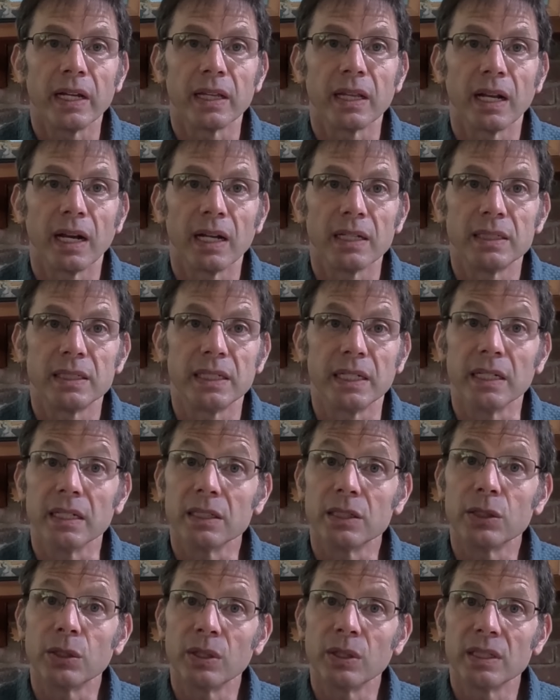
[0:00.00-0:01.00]
that I see as
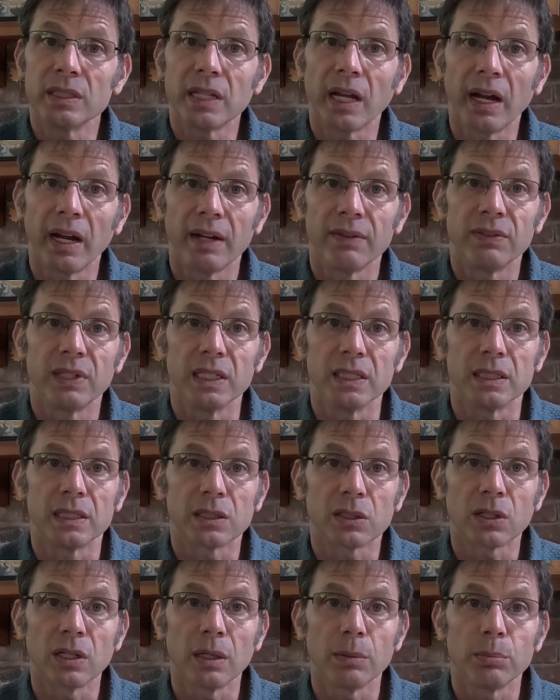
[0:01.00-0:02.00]
soon as I have this
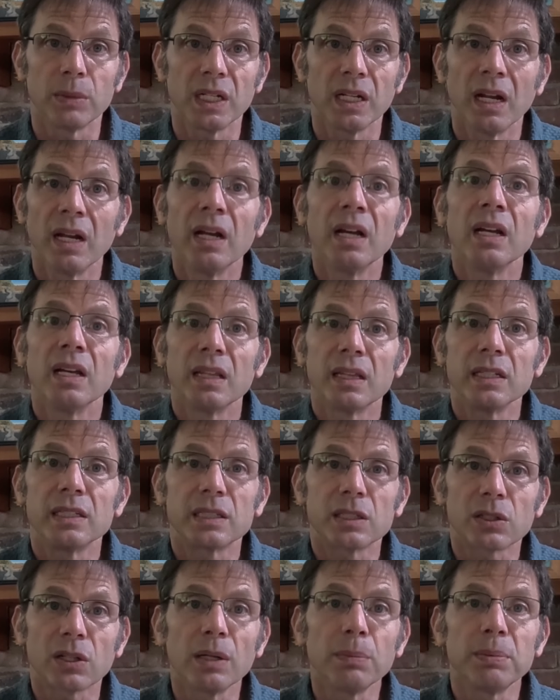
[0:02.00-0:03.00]
script, the
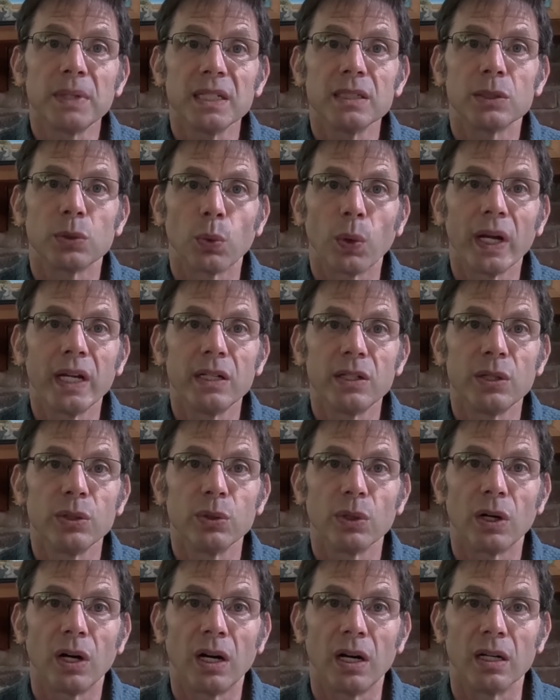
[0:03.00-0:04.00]
script is way too
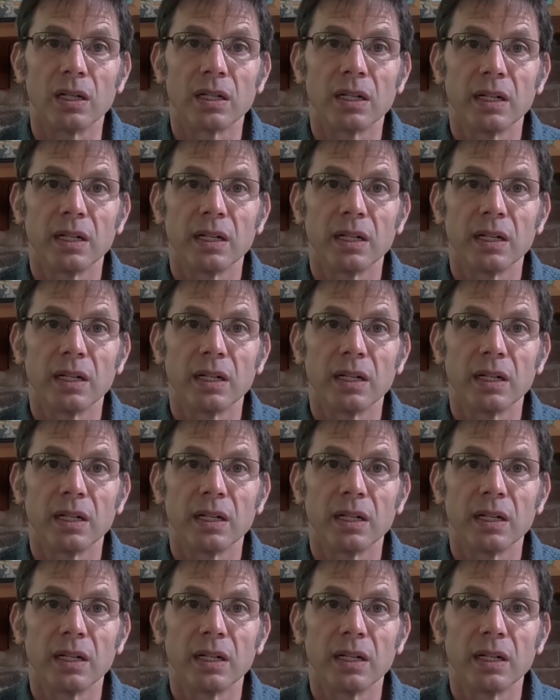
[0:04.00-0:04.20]
long.